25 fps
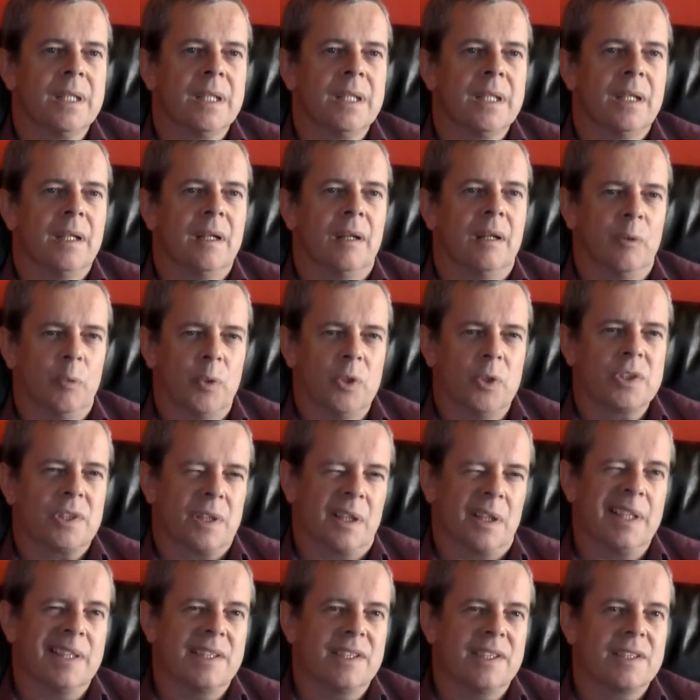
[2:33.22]
I was
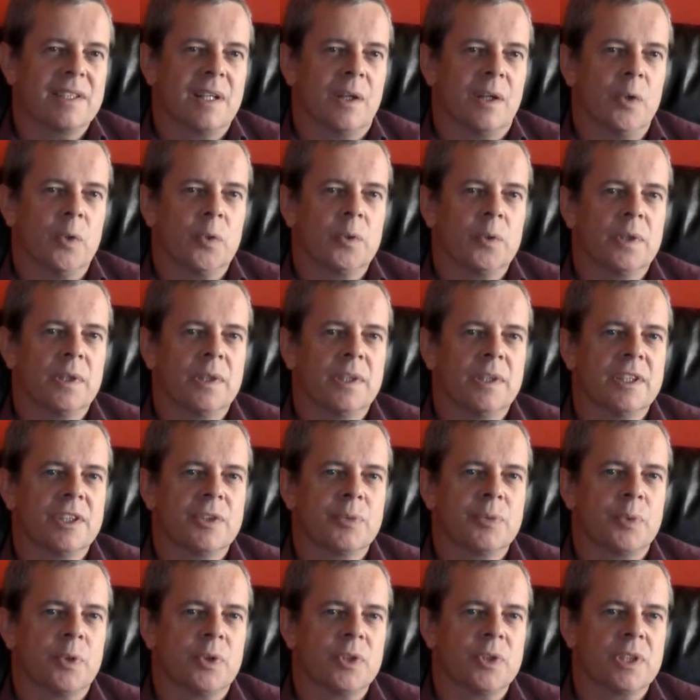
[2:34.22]
later told that
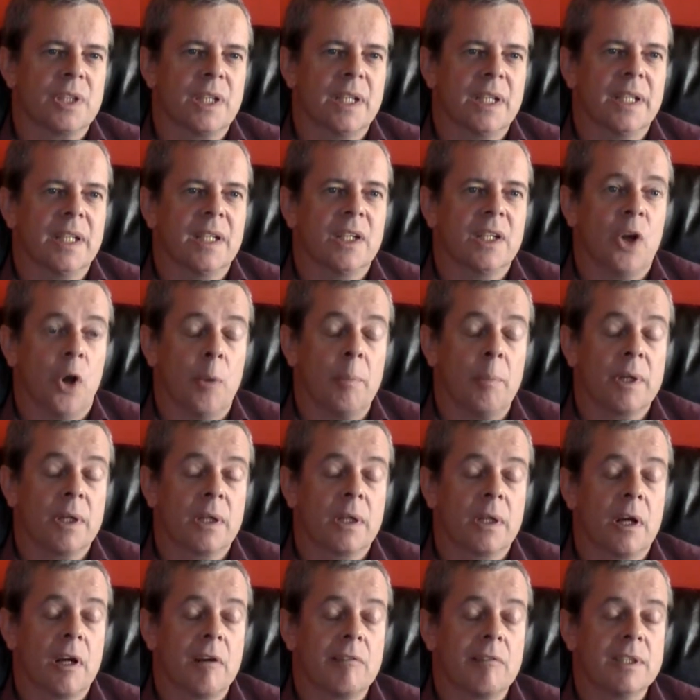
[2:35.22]
this was a common
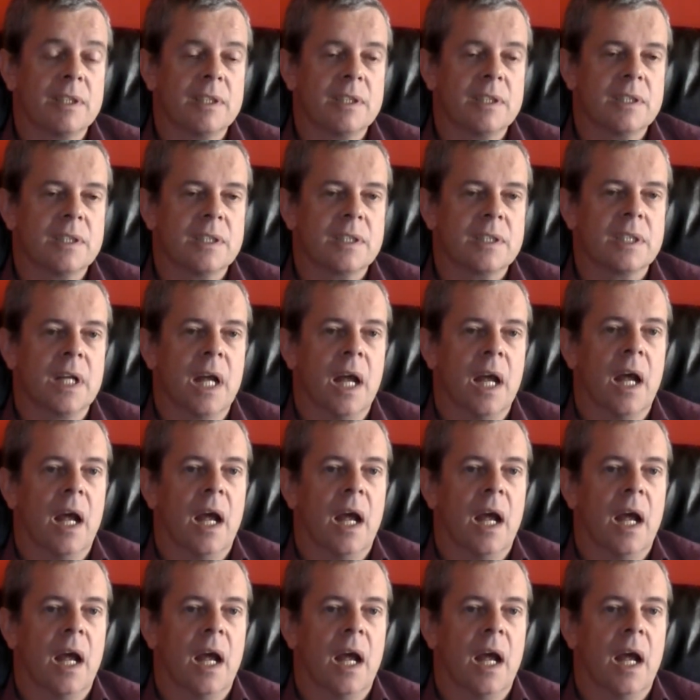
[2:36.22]
occurrence